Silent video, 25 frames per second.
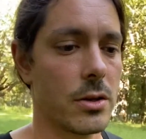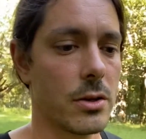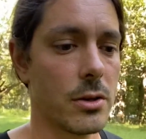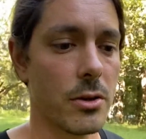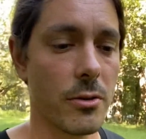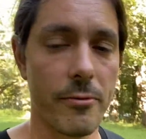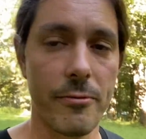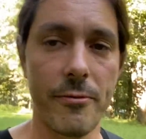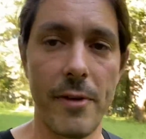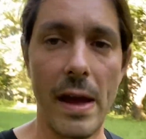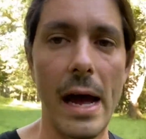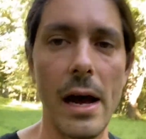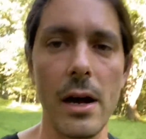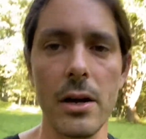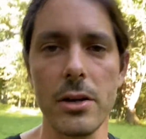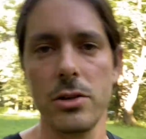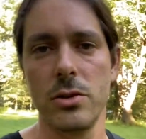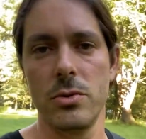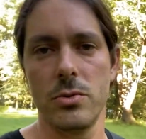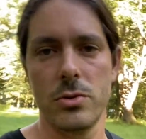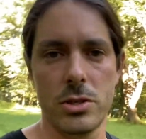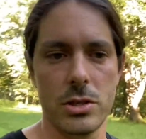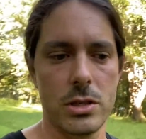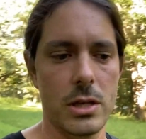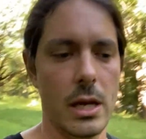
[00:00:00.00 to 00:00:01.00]
your
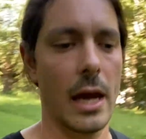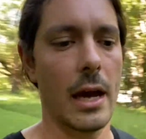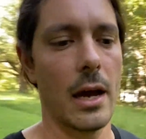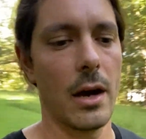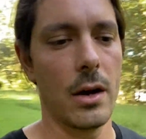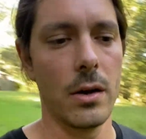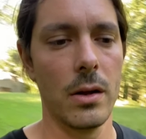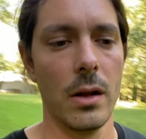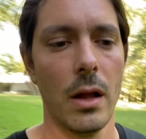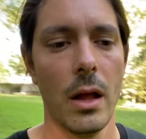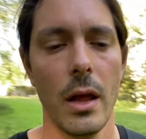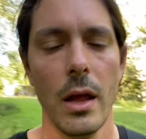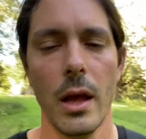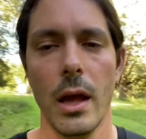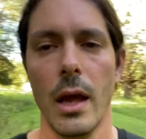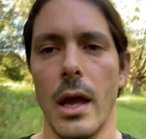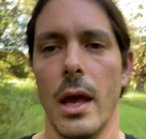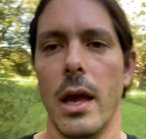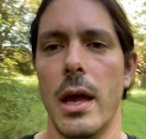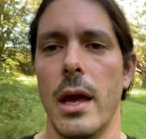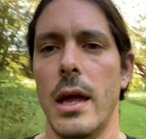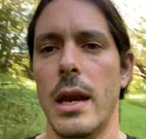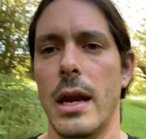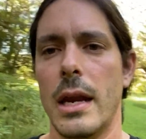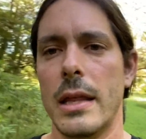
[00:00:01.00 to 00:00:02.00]
value scale.
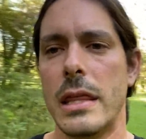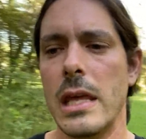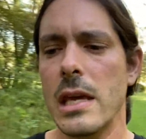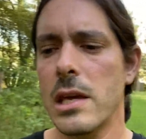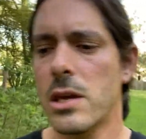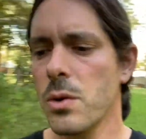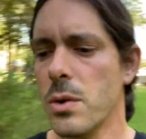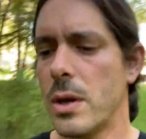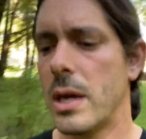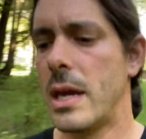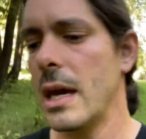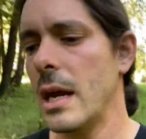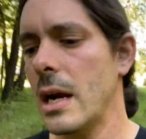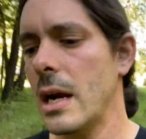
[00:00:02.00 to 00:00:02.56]
And I think you get